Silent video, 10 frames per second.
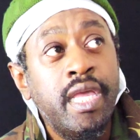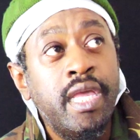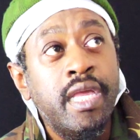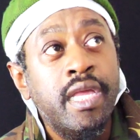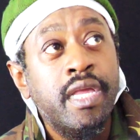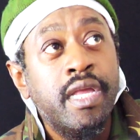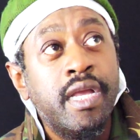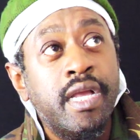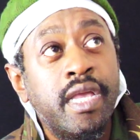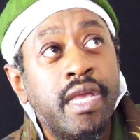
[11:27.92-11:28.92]
it
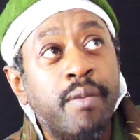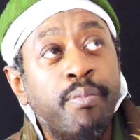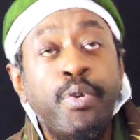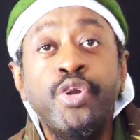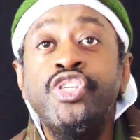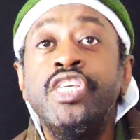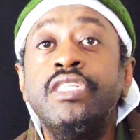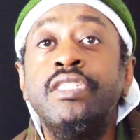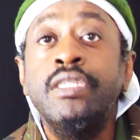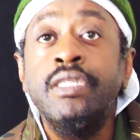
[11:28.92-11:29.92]

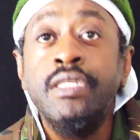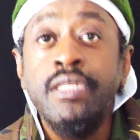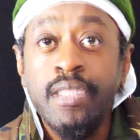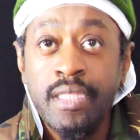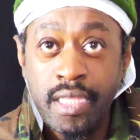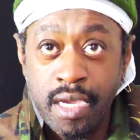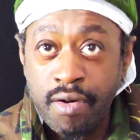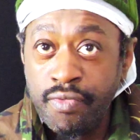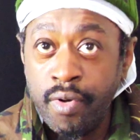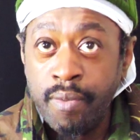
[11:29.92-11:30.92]
pushes the
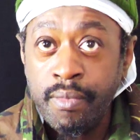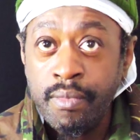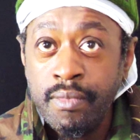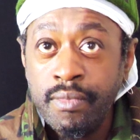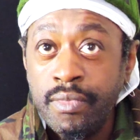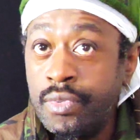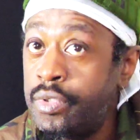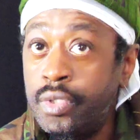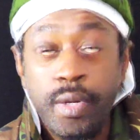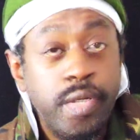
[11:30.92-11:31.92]
art form
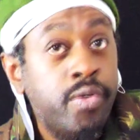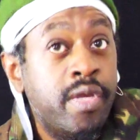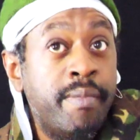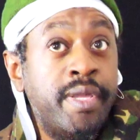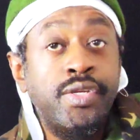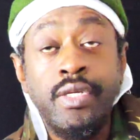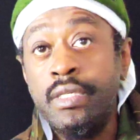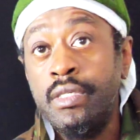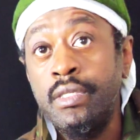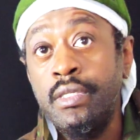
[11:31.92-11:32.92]
to a new dimension.
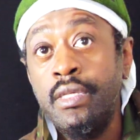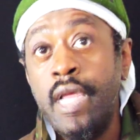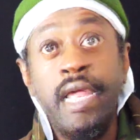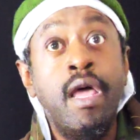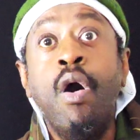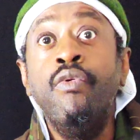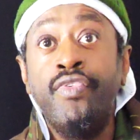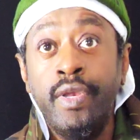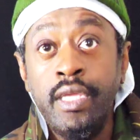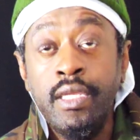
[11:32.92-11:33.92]
And
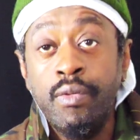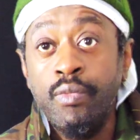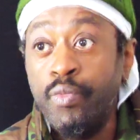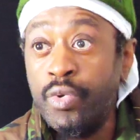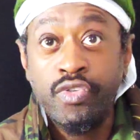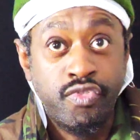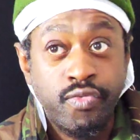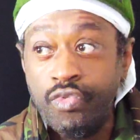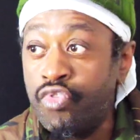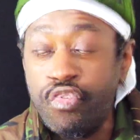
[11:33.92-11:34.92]
hopefully, what's
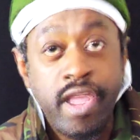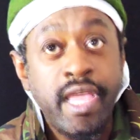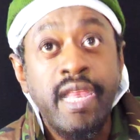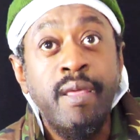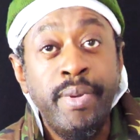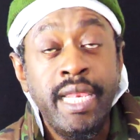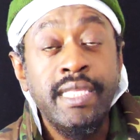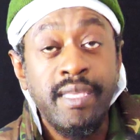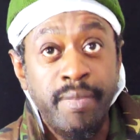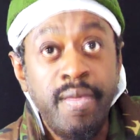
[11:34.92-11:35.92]
great and
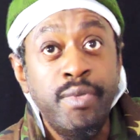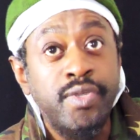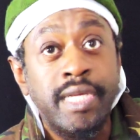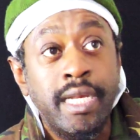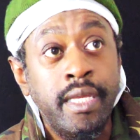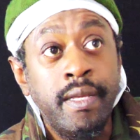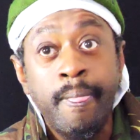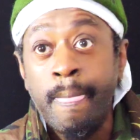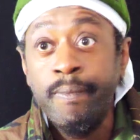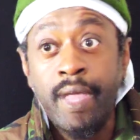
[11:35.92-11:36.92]
appealing to me musically,
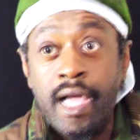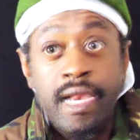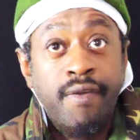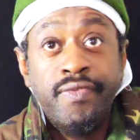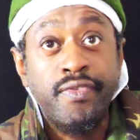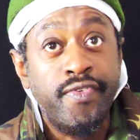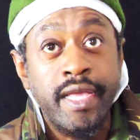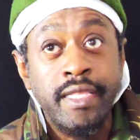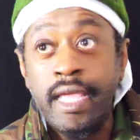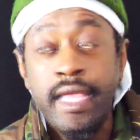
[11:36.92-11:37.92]
I love the
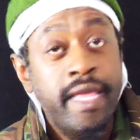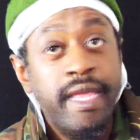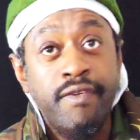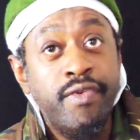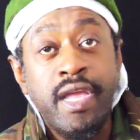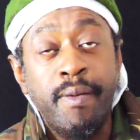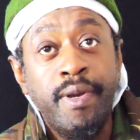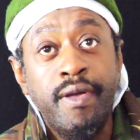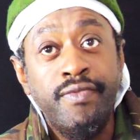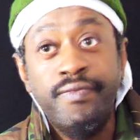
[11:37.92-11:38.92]
fact that every
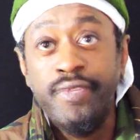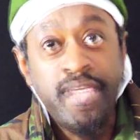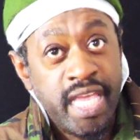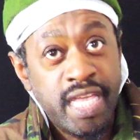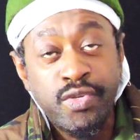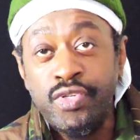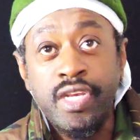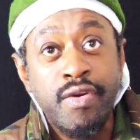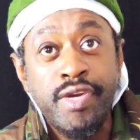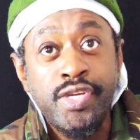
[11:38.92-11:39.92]
couple of years or
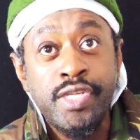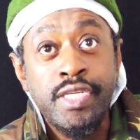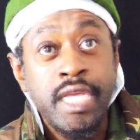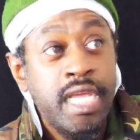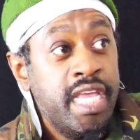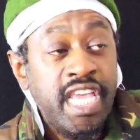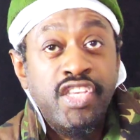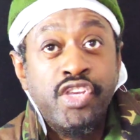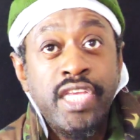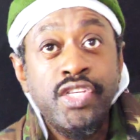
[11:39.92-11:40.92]
generations, it
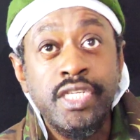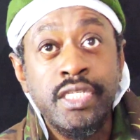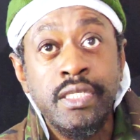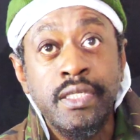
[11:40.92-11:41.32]
changes.